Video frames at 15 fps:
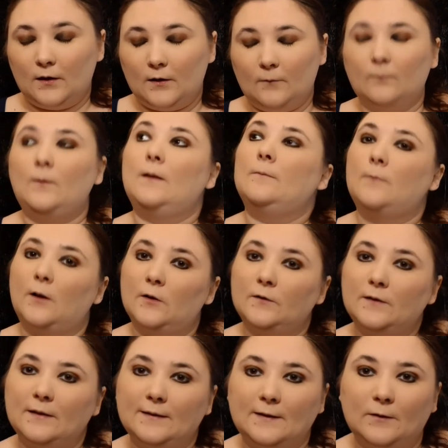Wet n Wild
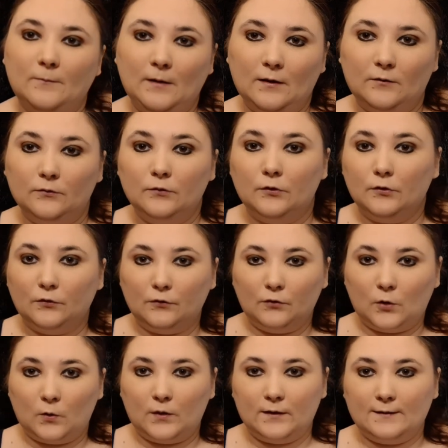did send me a
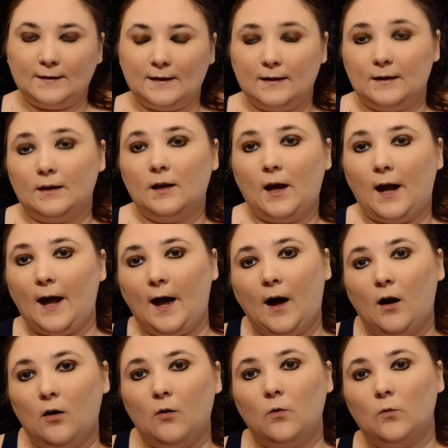notice, like,
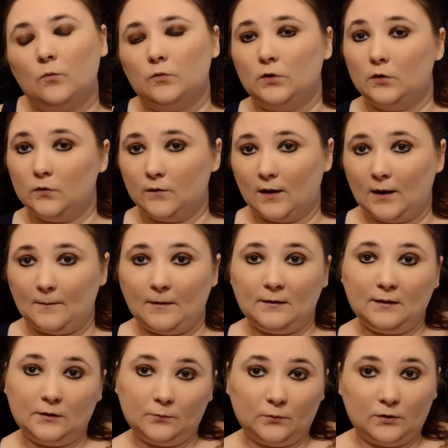how do you think about
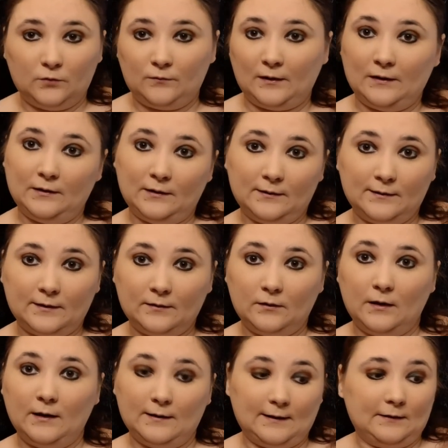this? Will you rate this?
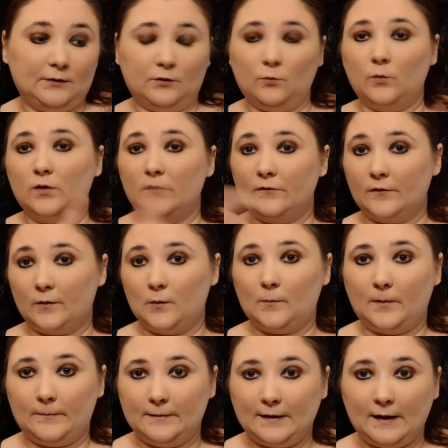Because I did order from their
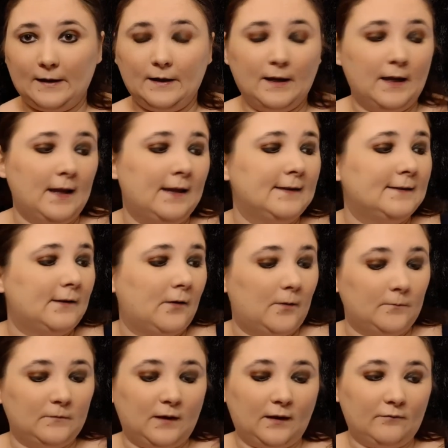website. So
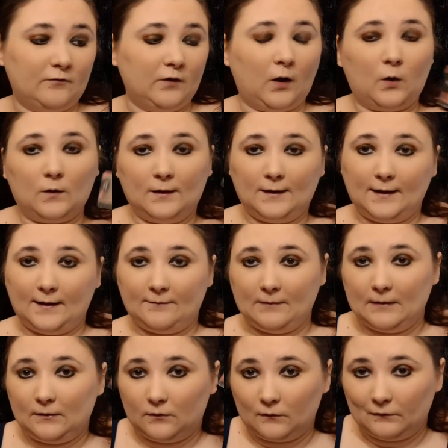I'm definitely going to give
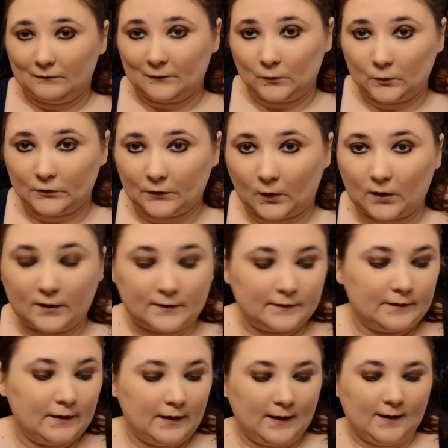it full stars
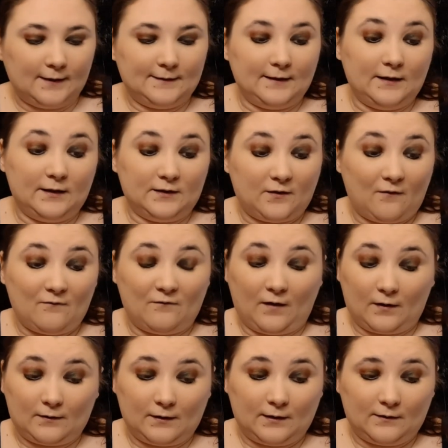because it is
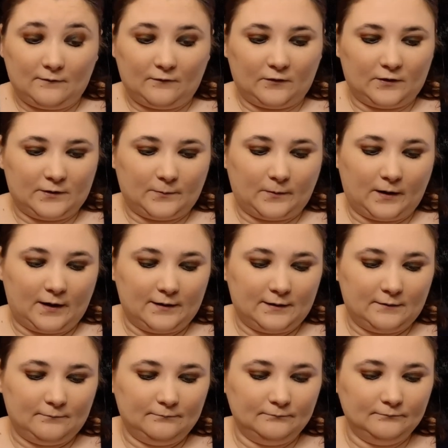very good for its price.
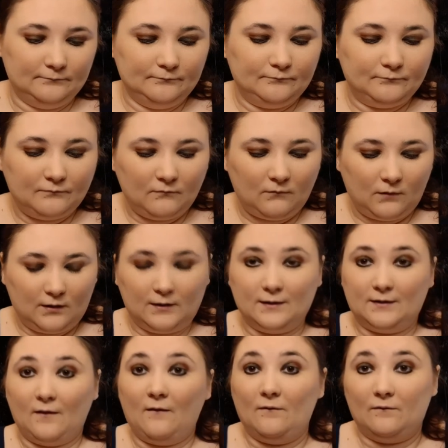It is
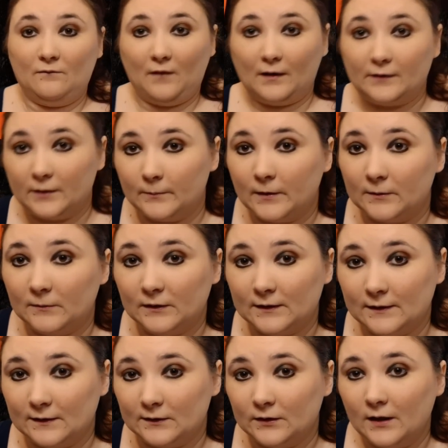very
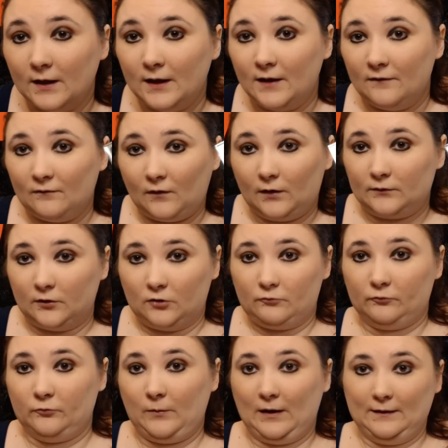pigmented, very
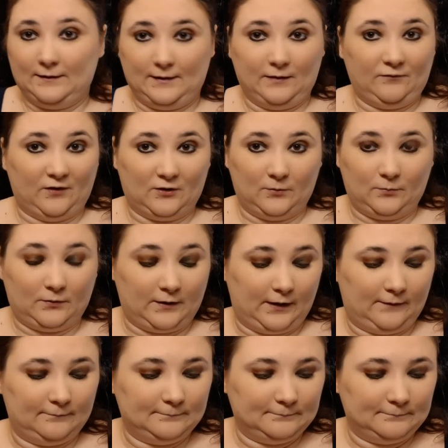romantic, very pretty.